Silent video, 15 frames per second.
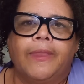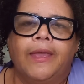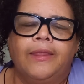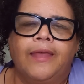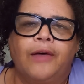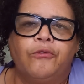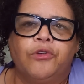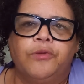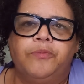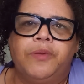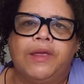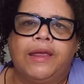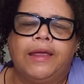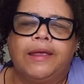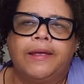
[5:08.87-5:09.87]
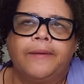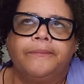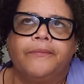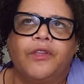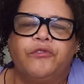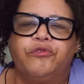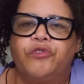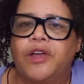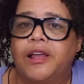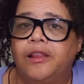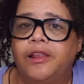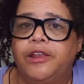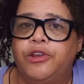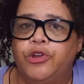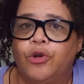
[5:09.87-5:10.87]
and that would be
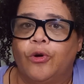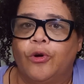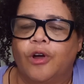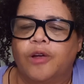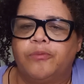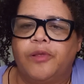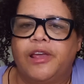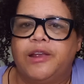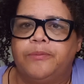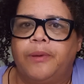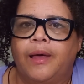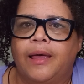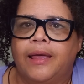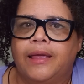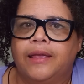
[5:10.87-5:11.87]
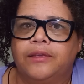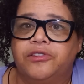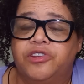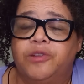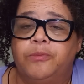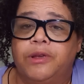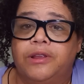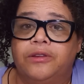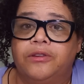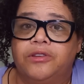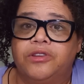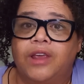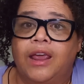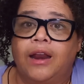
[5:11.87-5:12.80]
Franklin York, played by Simmons,